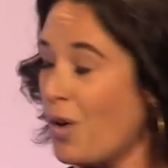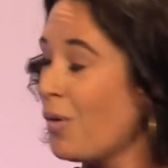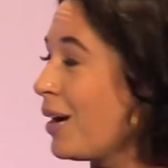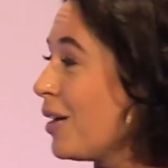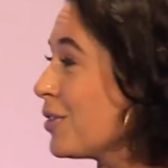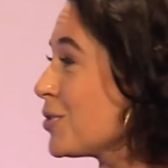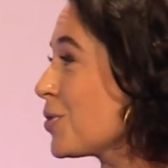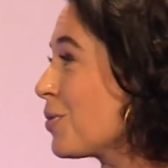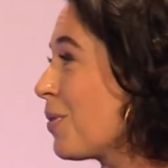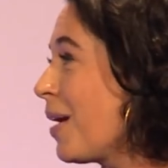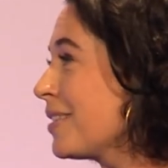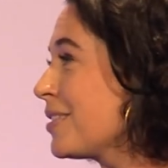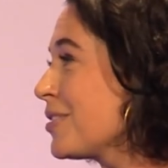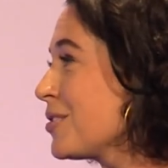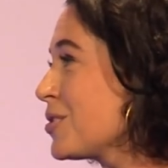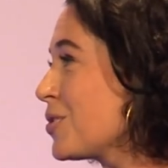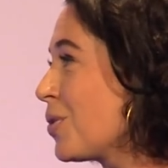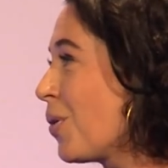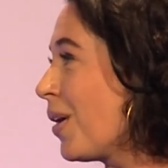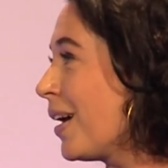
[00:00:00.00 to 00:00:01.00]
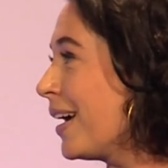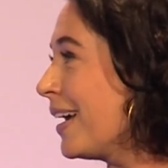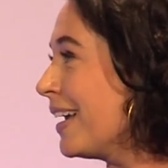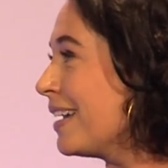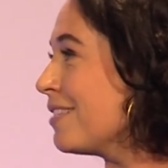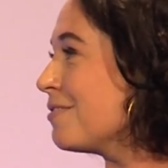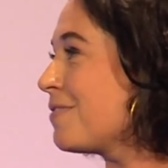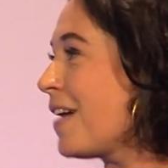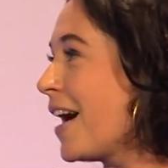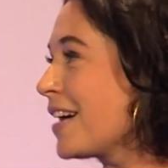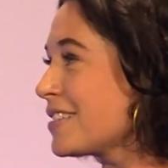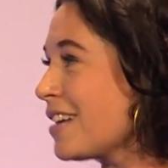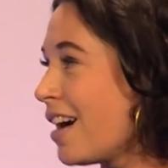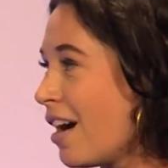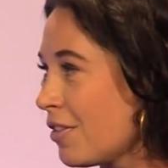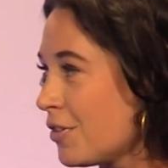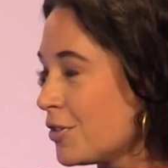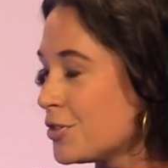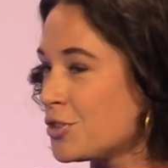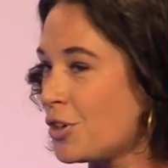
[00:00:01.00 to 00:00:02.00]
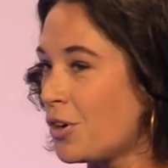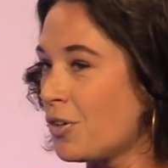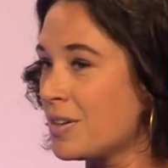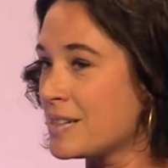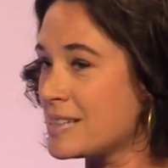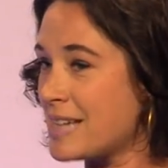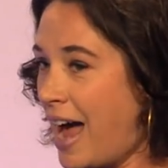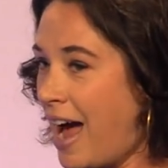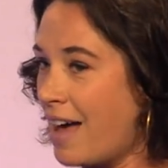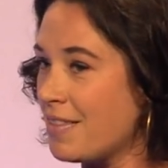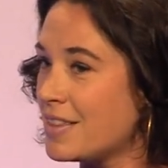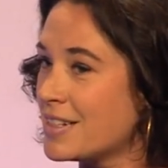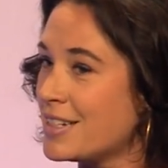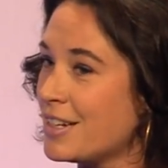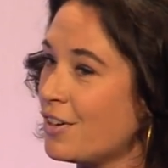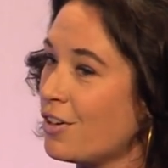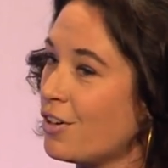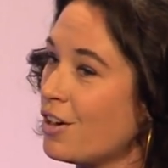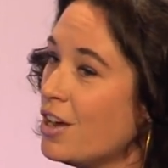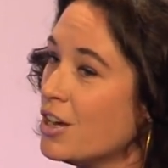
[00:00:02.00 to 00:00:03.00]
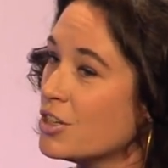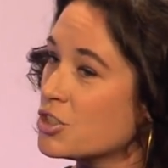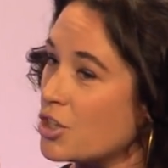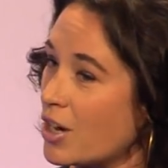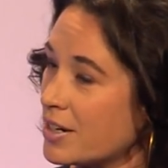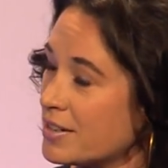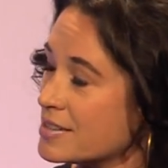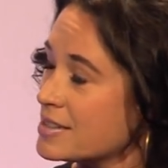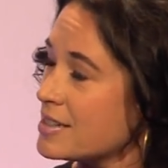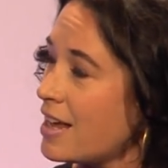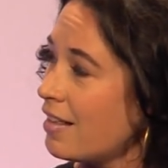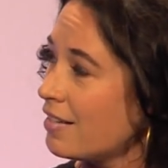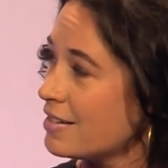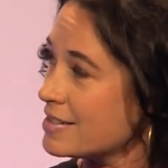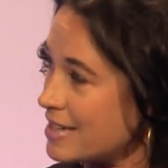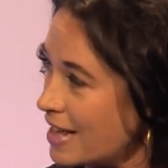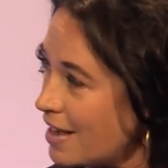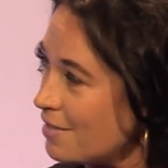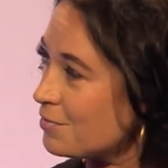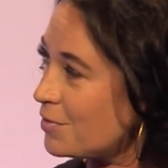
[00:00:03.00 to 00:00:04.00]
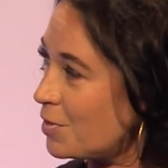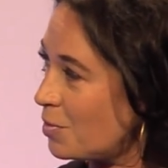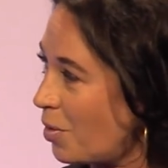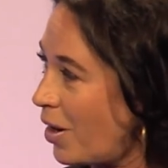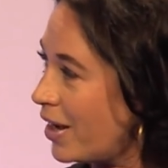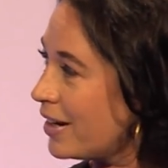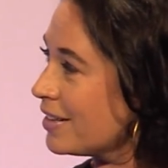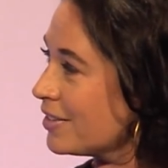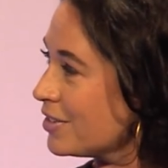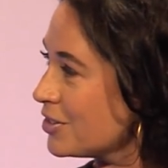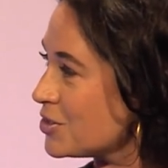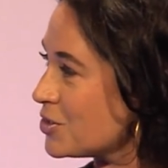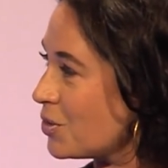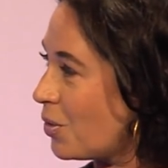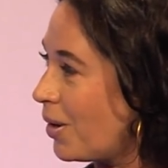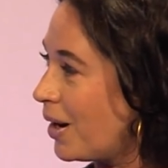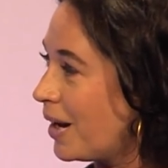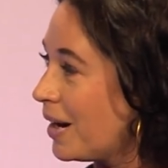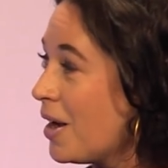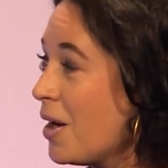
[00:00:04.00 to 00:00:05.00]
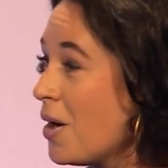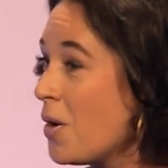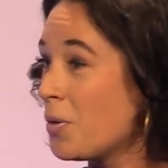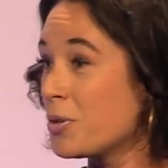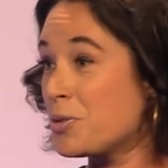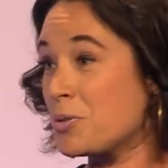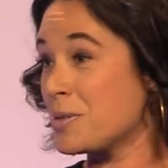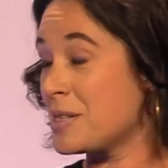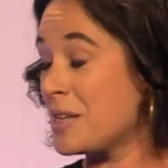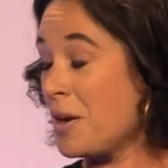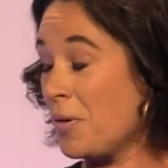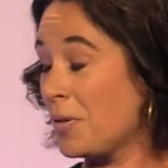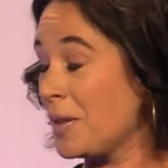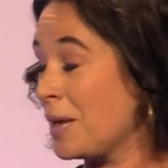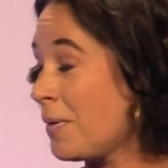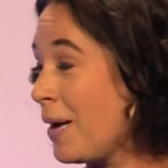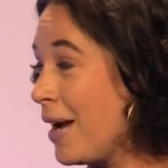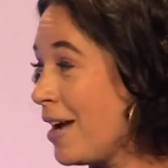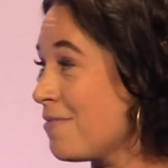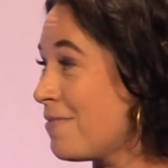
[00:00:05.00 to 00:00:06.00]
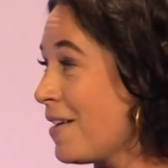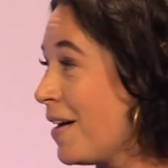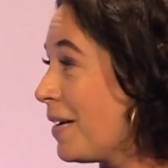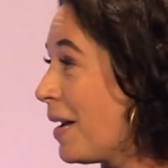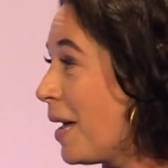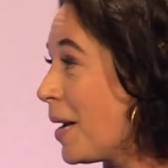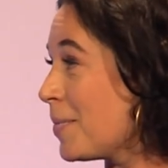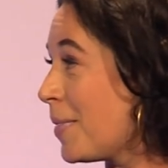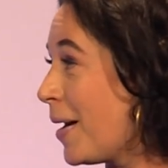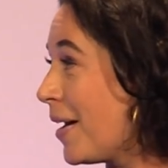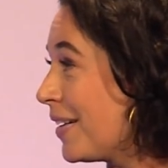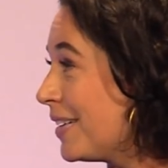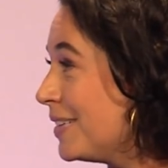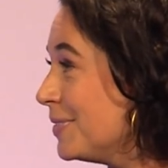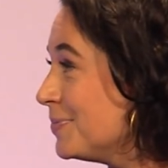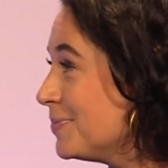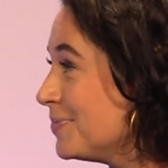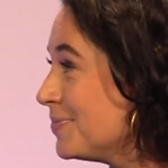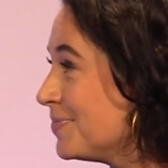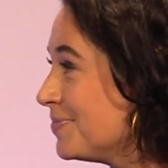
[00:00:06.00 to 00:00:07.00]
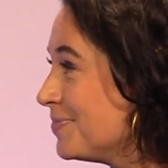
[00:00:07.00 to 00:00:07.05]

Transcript: one else would write the story. And in fact, other journalists at the dinner tried to silence him from writing the story, which was the only way I found out about it.